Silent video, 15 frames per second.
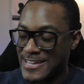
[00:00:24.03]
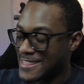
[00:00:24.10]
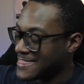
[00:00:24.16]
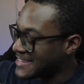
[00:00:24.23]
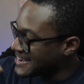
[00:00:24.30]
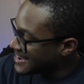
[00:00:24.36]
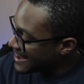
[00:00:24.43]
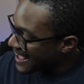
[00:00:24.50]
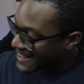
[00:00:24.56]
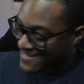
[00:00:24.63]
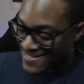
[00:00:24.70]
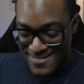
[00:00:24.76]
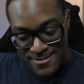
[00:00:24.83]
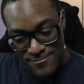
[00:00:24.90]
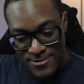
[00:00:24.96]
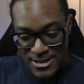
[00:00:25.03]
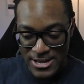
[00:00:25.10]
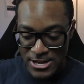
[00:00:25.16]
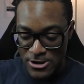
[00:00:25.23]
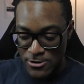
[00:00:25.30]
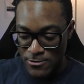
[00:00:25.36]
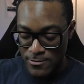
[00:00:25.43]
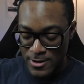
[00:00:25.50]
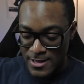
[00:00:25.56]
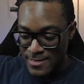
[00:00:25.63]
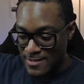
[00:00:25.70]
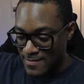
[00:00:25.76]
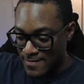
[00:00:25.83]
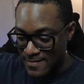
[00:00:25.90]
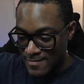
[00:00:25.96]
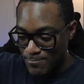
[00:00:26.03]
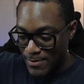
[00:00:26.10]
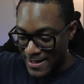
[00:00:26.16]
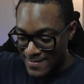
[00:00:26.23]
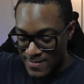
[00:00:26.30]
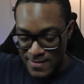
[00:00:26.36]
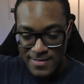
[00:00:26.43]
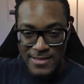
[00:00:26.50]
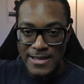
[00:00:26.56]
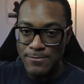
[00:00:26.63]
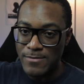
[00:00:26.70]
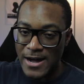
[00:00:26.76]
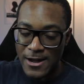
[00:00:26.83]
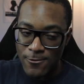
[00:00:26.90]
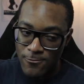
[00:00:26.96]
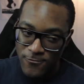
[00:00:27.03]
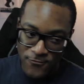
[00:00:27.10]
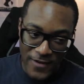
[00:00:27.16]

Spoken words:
In the next video, this is basically my